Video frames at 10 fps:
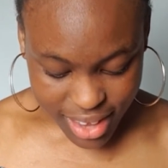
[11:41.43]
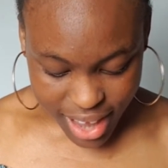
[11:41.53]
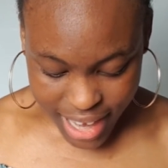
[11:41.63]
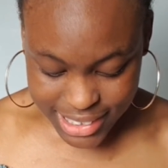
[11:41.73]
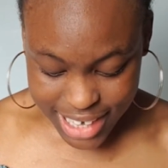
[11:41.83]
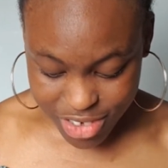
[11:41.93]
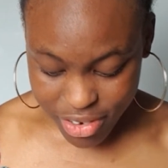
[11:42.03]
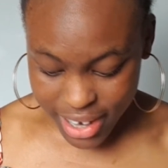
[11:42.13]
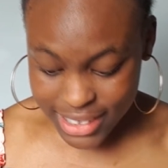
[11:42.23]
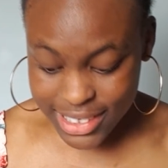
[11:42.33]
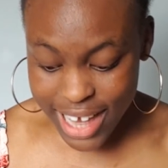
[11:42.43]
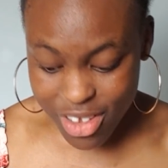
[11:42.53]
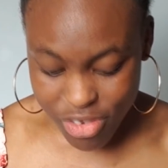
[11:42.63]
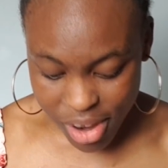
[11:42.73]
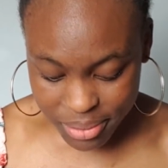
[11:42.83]

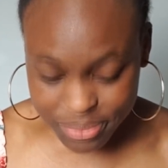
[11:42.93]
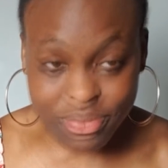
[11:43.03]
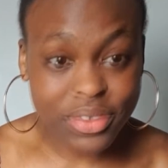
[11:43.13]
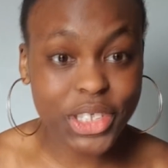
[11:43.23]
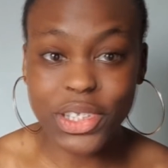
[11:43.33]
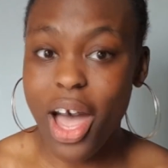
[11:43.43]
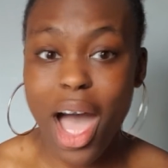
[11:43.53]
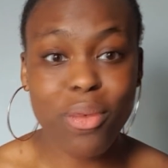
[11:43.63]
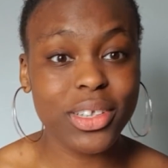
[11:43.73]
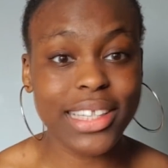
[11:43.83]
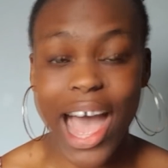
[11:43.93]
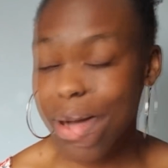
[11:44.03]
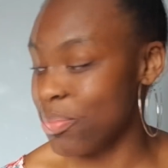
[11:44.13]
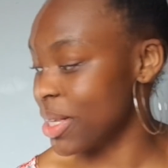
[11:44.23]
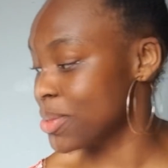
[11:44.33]
etc. So I was the
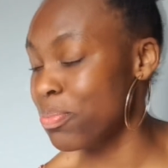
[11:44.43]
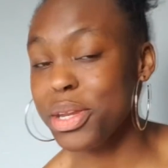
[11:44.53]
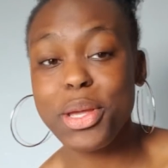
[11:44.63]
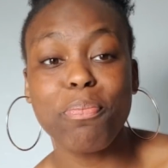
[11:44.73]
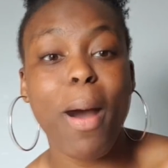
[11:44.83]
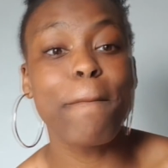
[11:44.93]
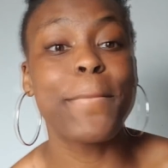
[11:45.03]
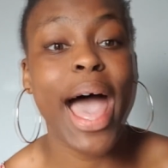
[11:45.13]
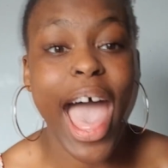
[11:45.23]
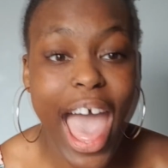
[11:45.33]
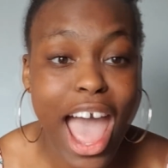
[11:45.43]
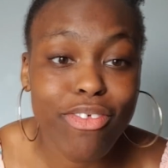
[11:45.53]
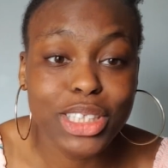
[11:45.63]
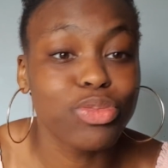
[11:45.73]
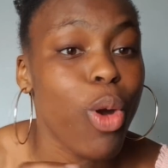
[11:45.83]
happiest bunny. My
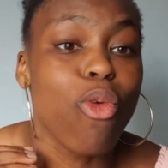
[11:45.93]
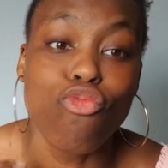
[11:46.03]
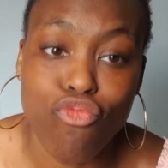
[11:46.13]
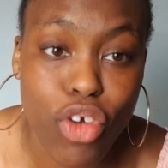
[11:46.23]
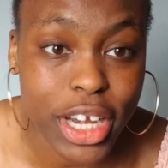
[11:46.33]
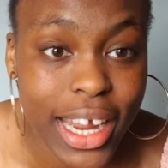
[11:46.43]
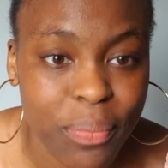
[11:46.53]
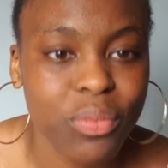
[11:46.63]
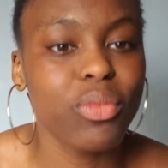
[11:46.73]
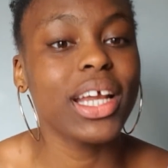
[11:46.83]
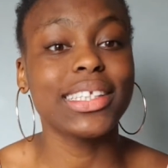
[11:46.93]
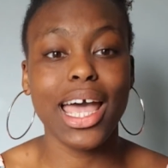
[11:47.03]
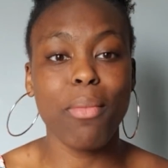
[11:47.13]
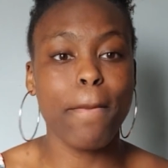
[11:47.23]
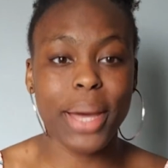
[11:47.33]
parents were running. When I
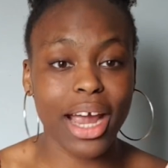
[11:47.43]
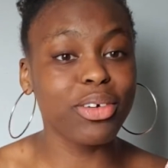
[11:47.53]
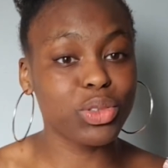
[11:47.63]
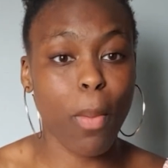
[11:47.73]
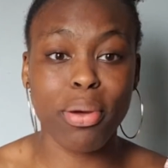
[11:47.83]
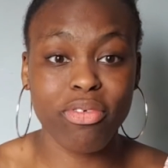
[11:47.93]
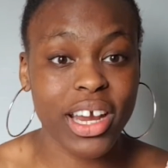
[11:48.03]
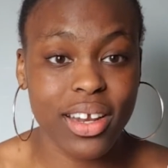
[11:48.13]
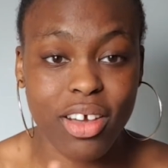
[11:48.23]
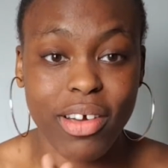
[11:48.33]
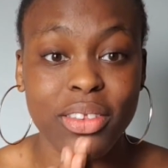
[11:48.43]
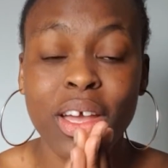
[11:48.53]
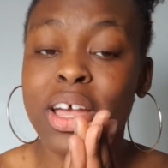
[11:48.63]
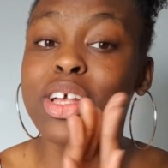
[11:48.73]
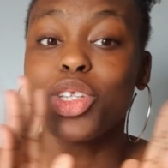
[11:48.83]
tell you, my parents were parading around
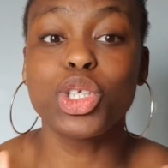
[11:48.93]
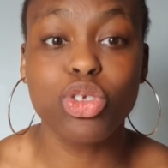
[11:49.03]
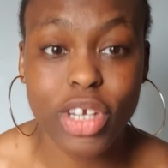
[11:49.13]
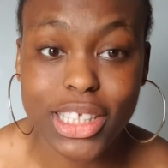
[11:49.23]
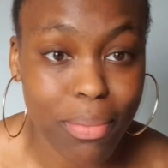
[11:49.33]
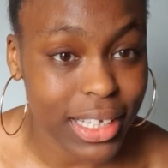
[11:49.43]
the streets of my